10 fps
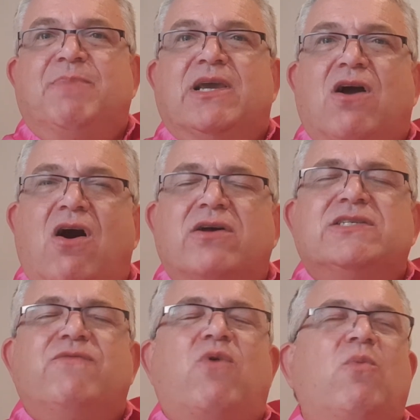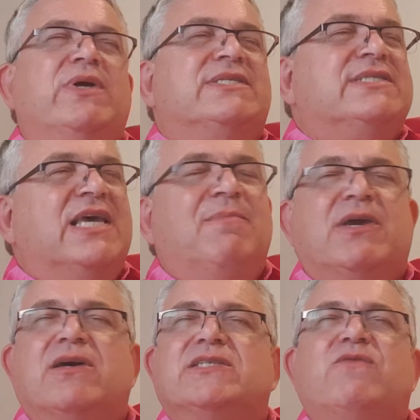because of what we see,
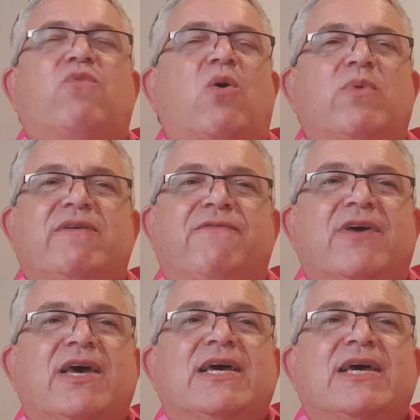because of what we've